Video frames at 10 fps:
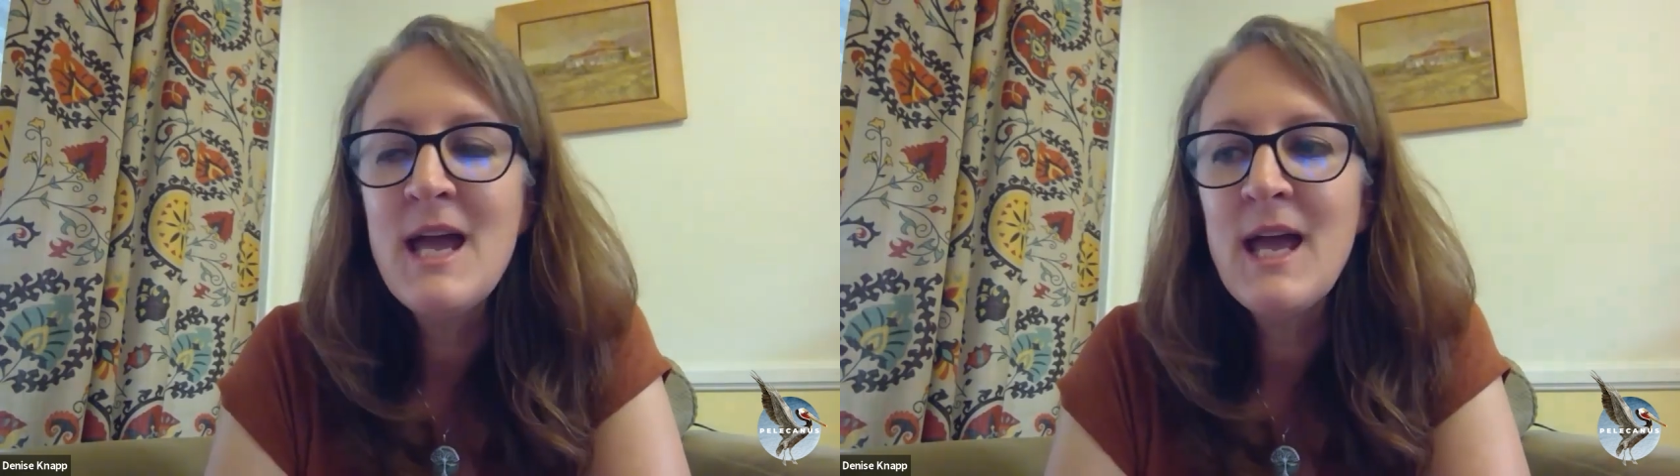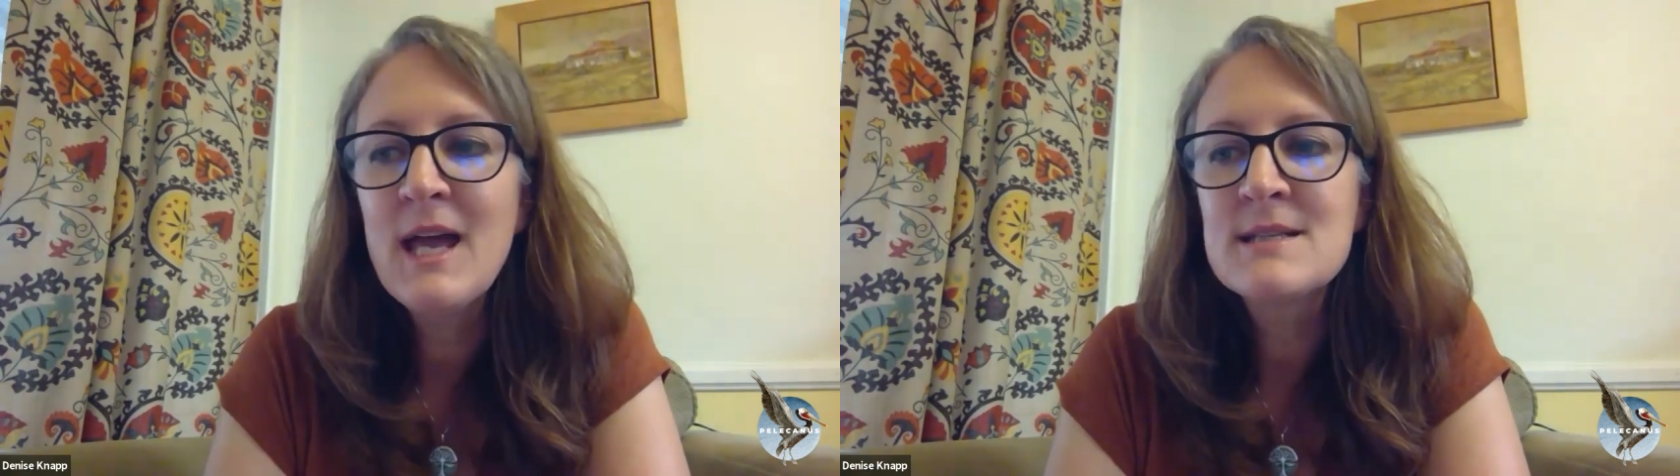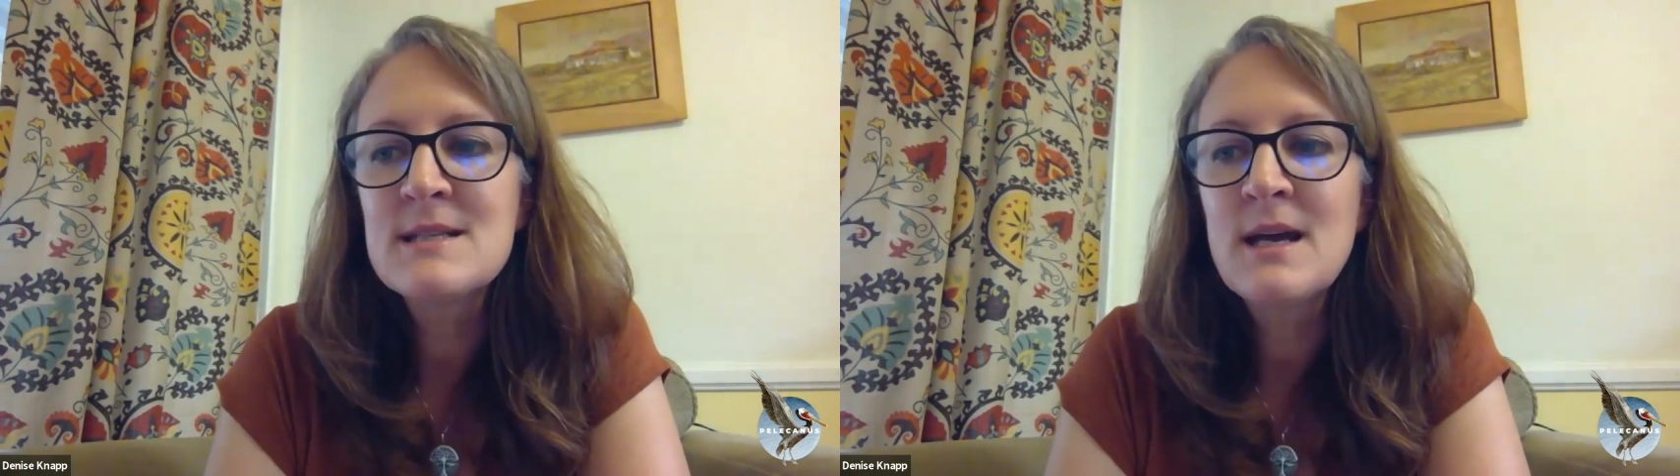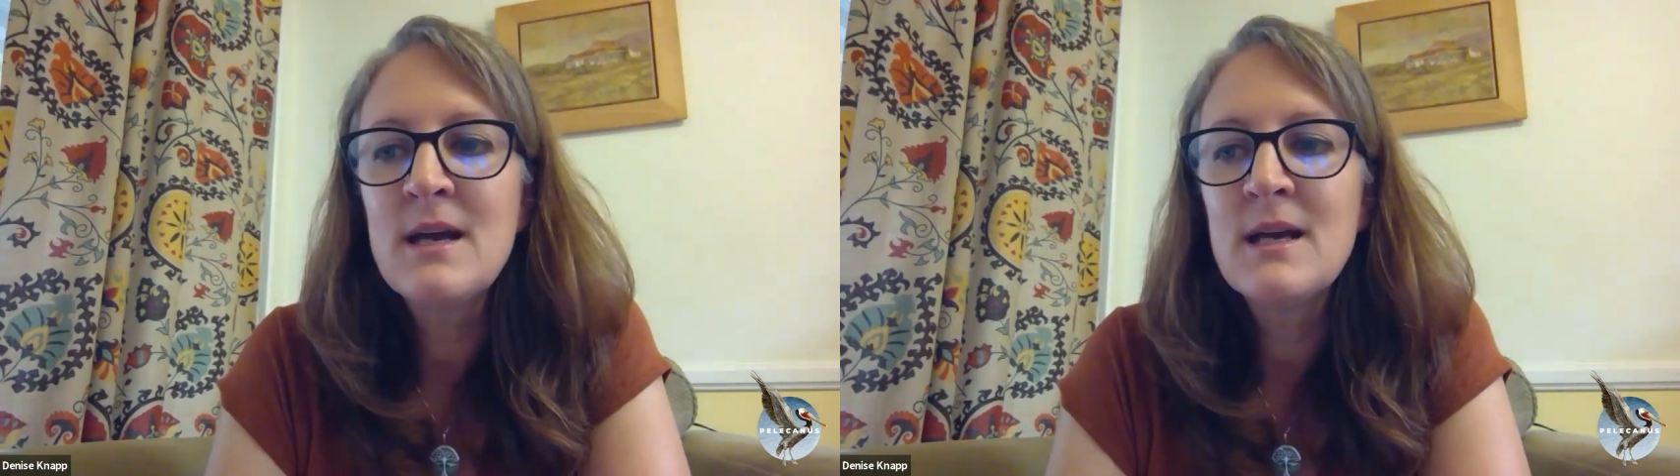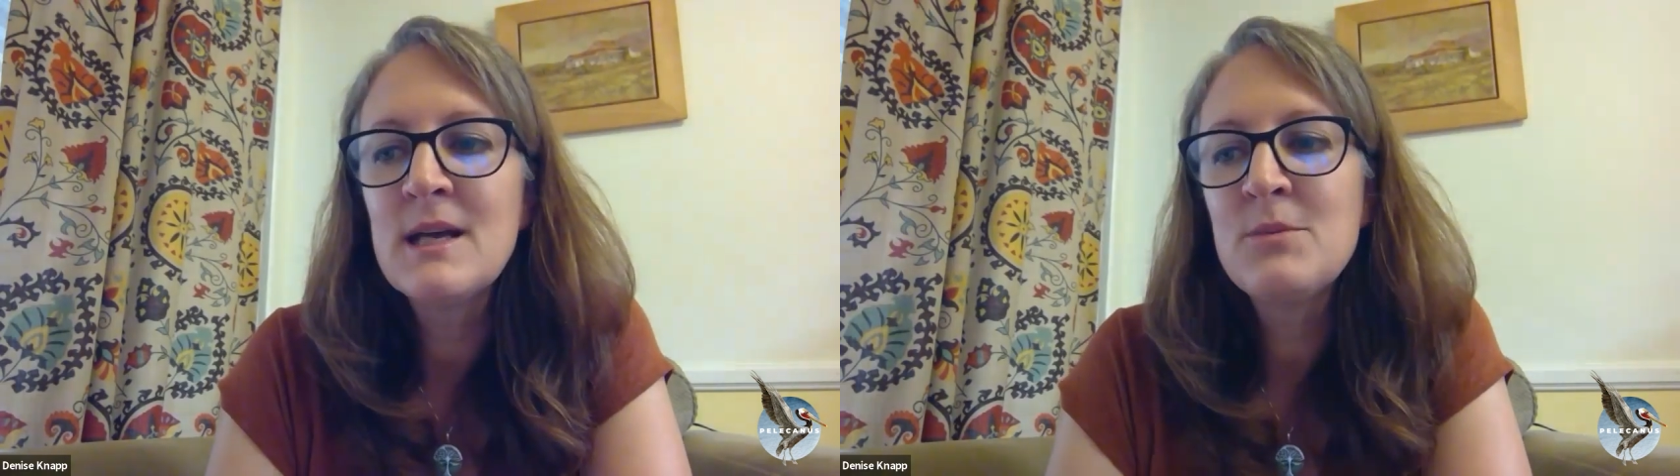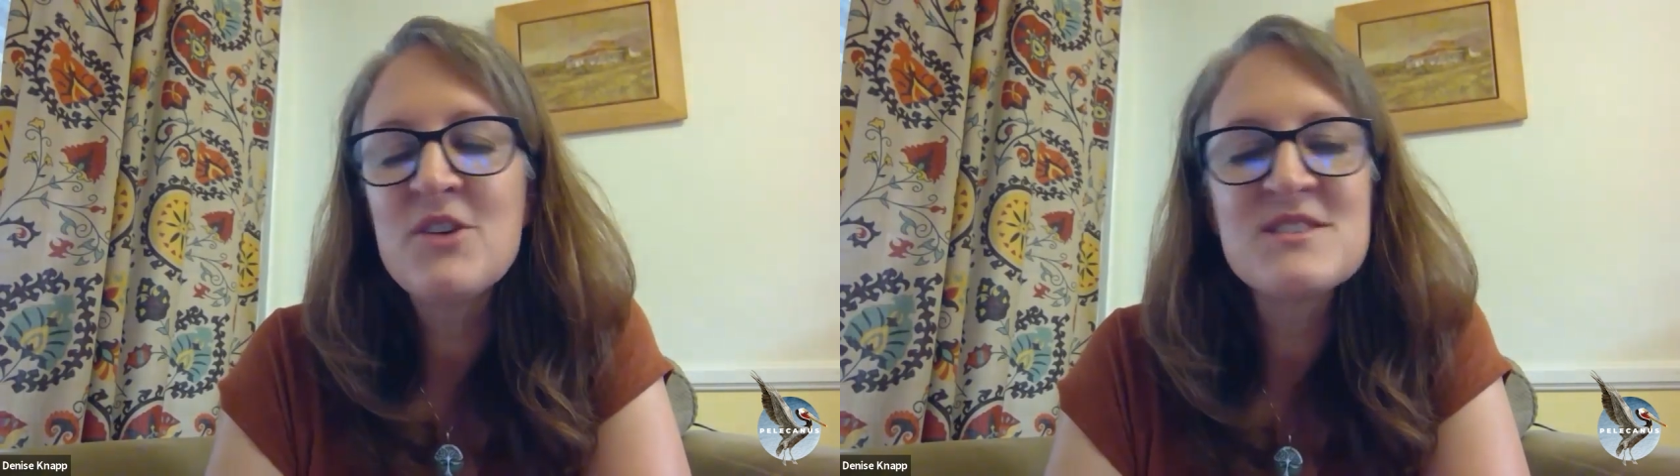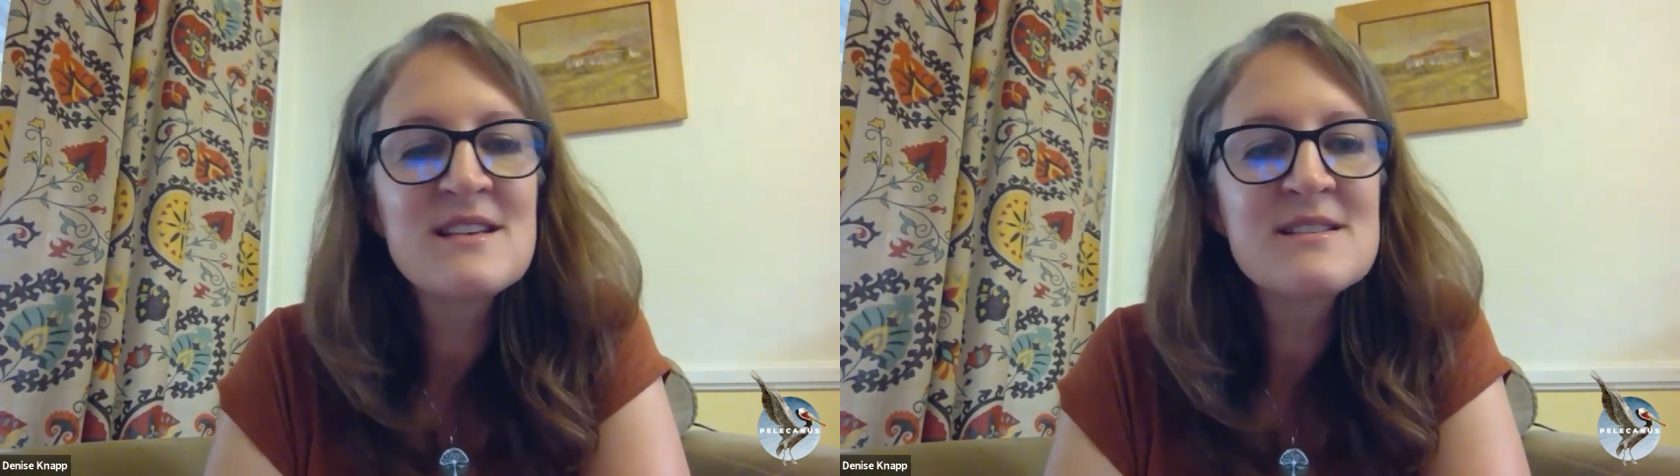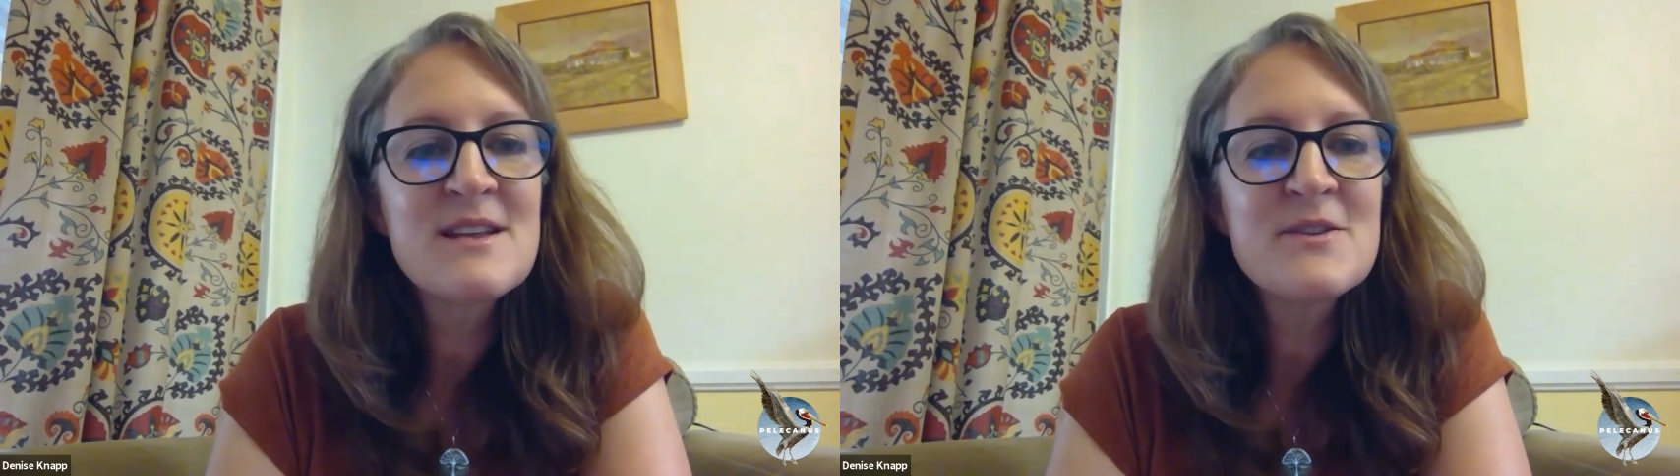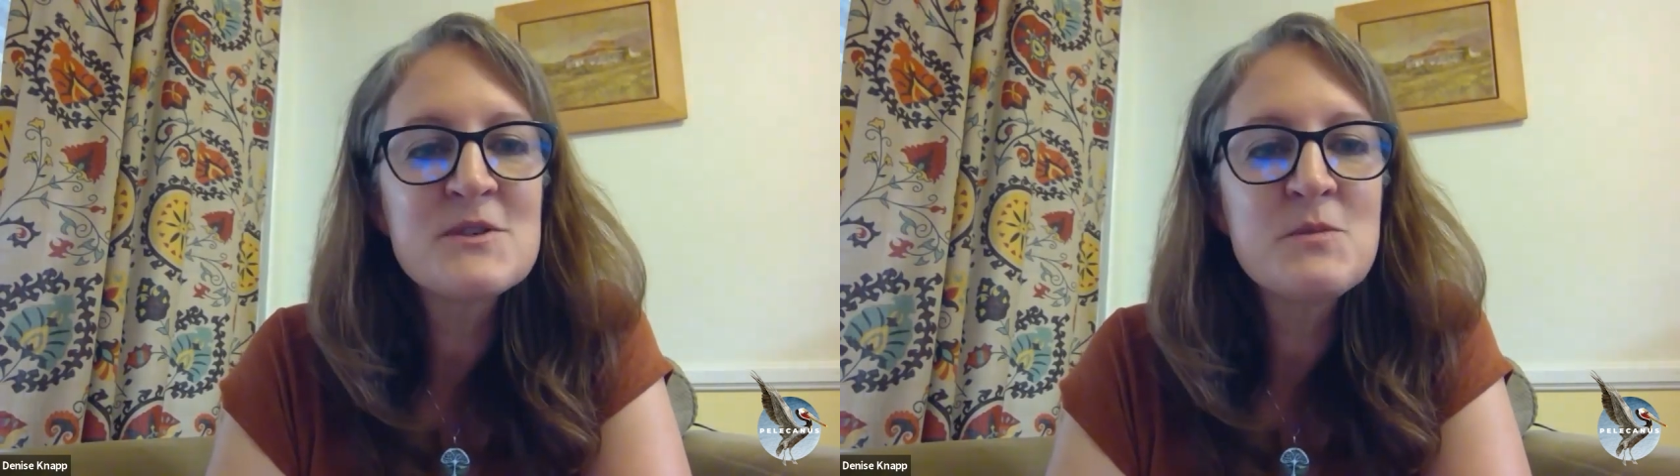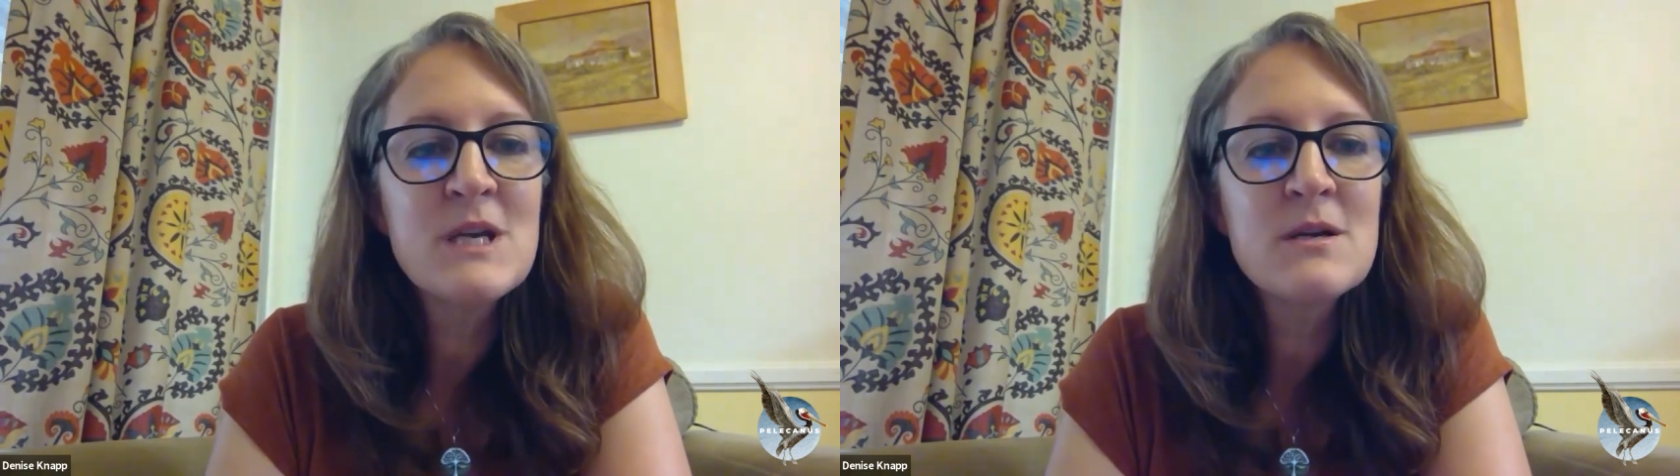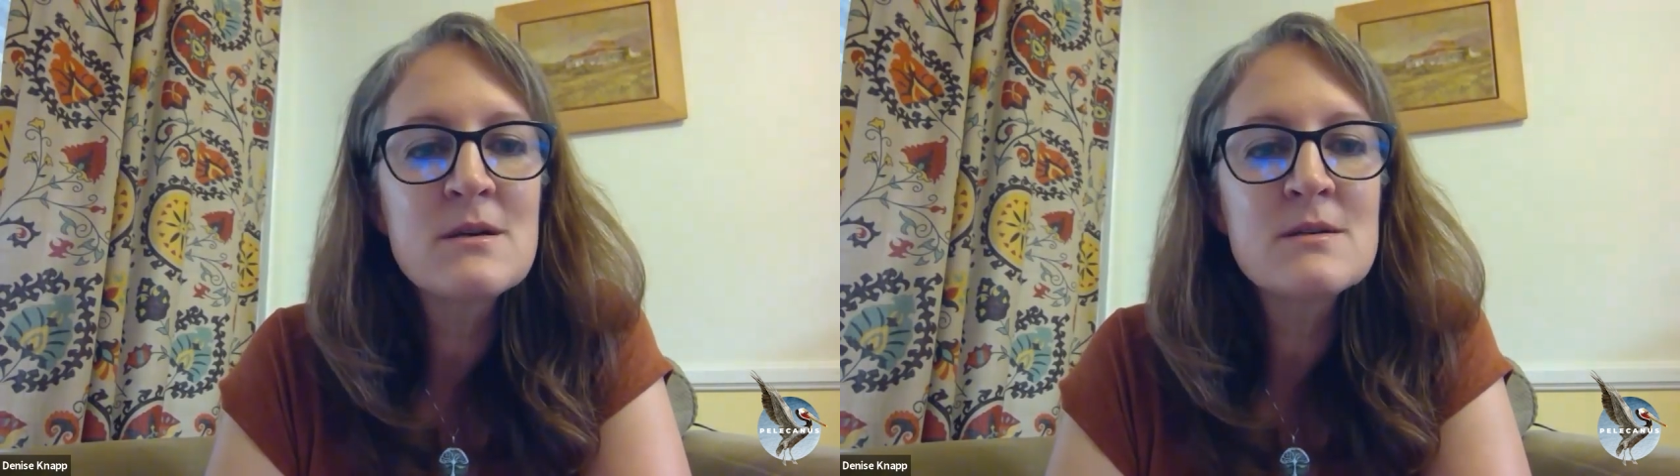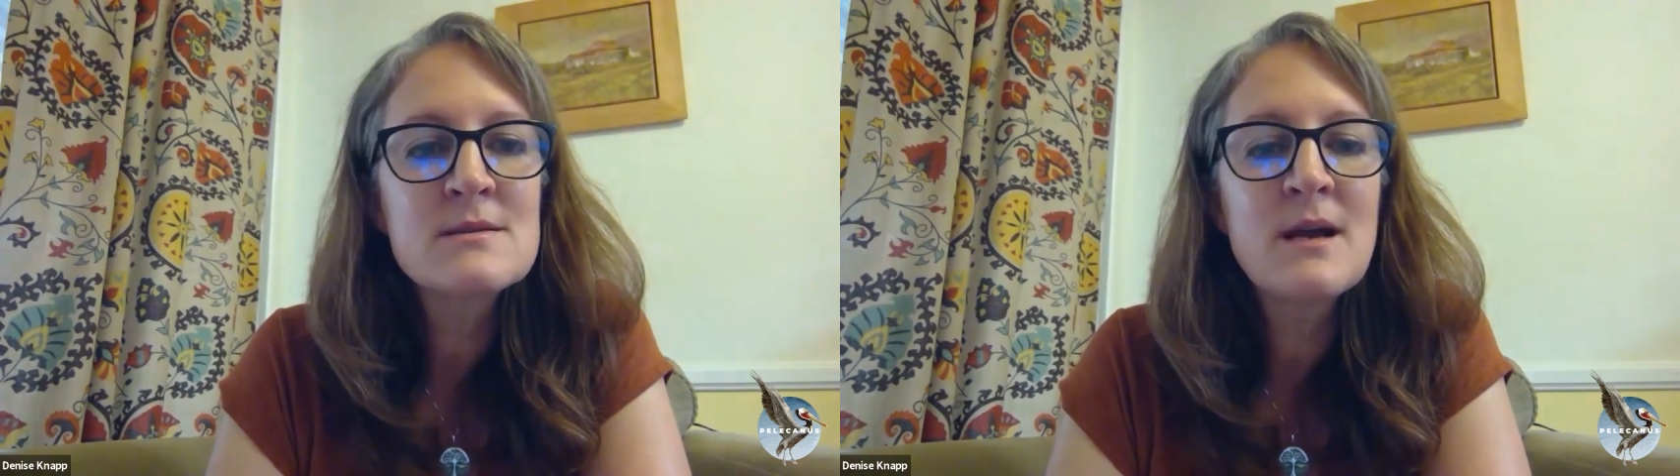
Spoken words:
and about 6 other speakers